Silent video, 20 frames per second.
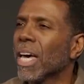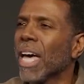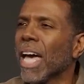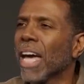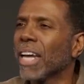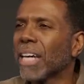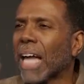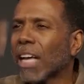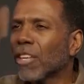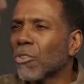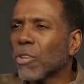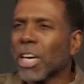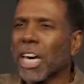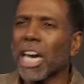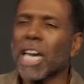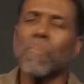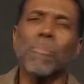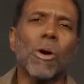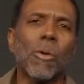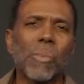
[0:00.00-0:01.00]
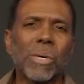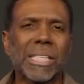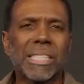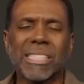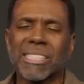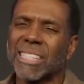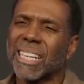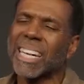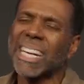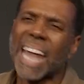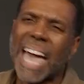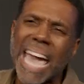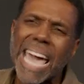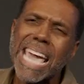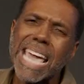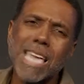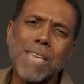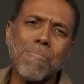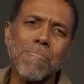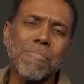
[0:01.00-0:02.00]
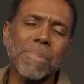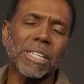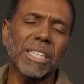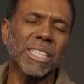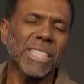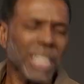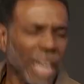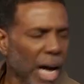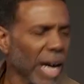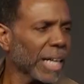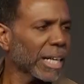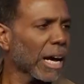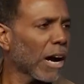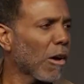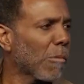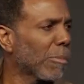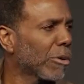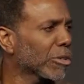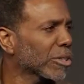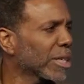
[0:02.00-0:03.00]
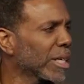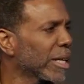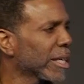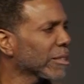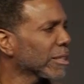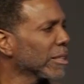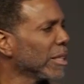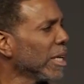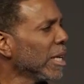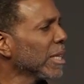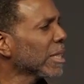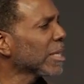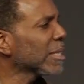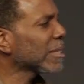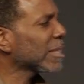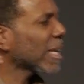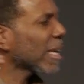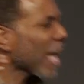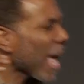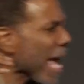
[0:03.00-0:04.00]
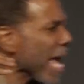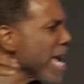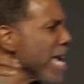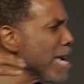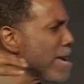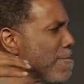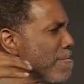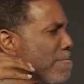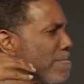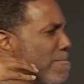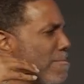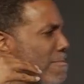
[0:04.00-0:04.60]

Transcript: and now you came up with this lame, God, I almost cussed, this lame,